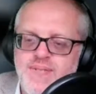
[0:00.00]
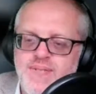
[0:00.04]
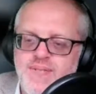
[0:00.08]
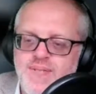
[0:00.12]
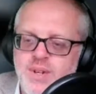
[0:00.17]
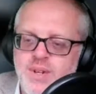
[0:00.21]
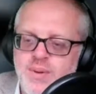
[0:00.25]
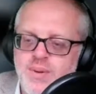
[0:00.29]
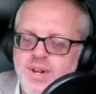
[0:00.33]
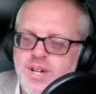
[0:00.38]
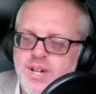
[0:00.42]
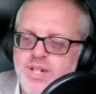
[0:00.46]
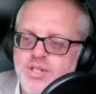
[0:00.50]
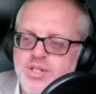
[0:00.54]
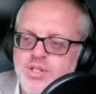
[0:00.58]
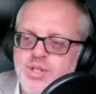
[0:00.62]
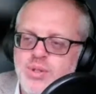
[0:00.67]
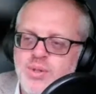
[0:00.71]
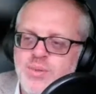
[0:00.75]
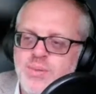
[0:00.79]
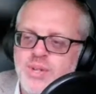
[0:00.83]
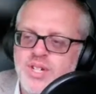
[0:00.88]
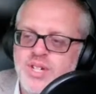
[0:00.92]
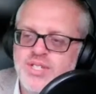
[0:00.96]
a
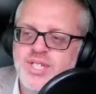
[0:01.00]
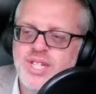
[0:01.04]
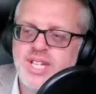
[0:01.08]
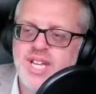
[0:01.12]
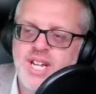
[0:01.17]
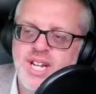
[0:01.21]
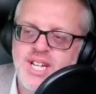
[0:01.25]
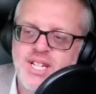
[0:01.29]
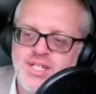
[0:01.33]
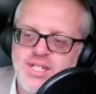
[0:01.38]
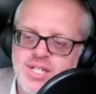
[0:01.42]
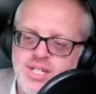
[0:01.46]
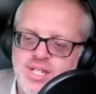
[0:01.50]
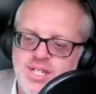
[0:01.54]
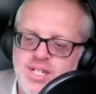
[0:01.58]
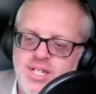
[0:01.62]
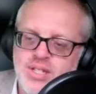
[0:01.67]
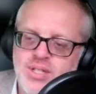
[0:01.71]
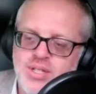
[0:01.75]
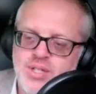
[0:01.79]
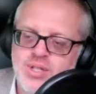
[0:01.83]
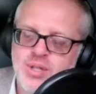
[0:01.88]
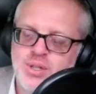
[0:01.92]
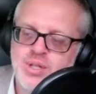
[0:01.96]
student wants to get into
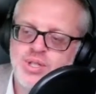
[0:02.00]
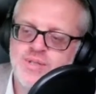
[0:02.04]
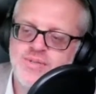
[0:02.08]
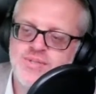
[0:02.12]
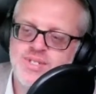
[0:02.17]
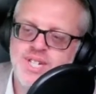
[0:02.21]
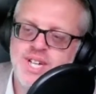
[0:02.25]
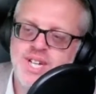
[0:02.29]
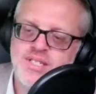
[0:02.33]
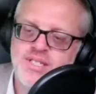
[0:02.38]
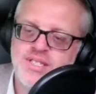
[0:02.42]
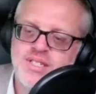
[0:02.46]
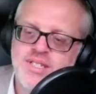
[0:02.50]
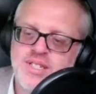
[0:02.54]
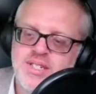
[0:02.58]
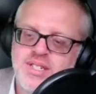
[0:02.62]
social science.